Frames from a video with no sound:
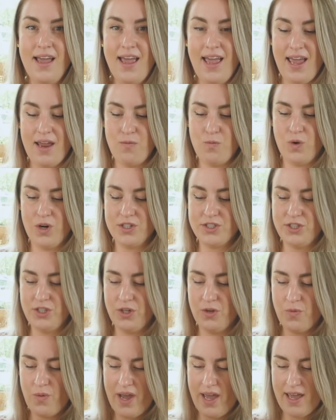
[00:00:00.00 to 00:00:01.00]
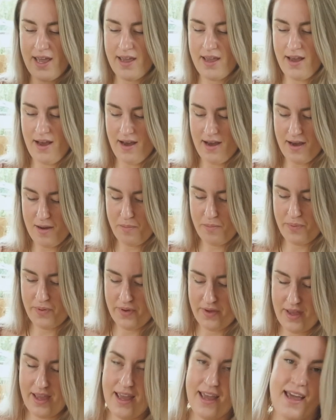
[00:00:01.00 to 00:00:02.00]
and worked your way up,
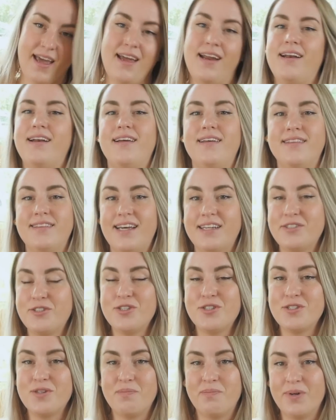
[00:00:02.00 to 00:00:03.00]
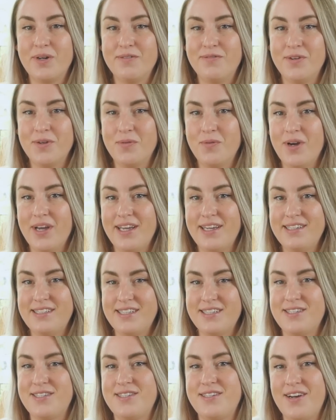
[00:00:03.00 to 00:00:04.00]
and that's just a perfect way
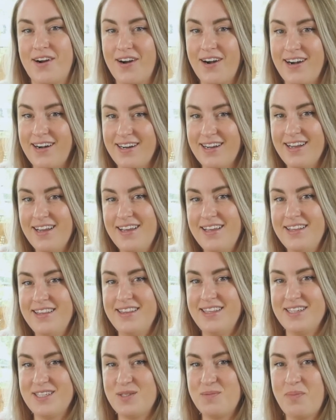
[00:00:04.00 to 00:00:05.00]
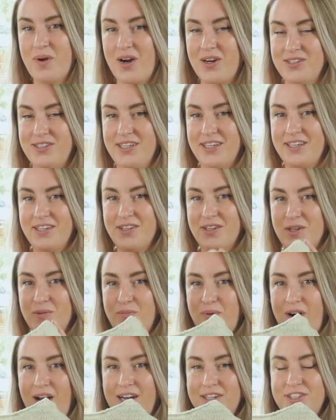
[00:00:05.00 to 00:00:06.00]
to start this particular
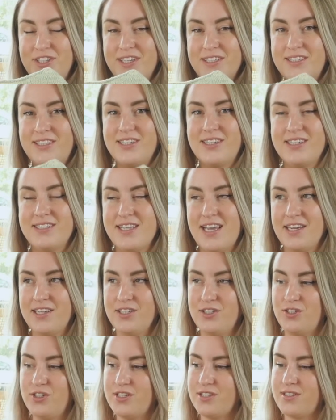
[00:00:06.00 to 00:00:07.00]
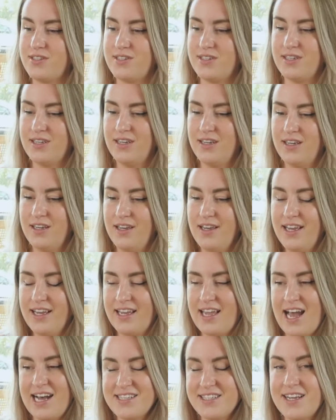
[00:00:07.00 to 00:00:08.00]
project because I could just
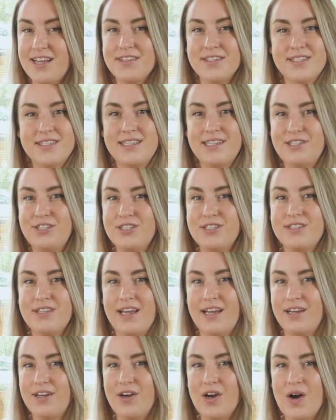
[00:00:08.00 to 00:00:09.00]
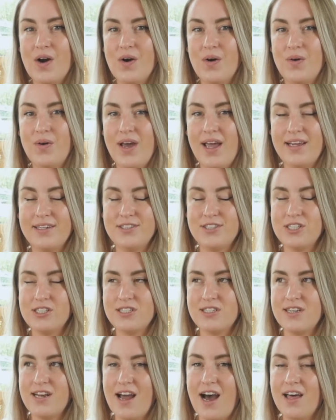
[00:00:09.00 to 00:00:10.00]
cast on the stitches and go and
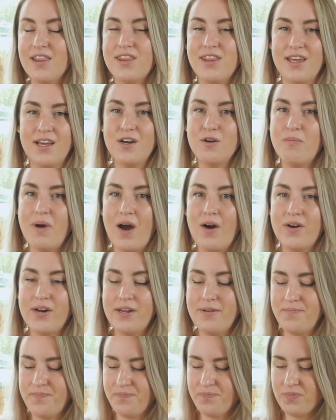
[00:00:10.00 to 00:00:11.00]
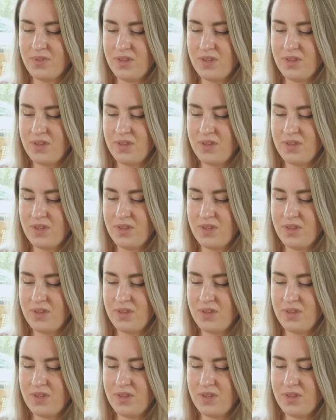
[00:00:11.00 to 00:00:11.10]
just not think about it.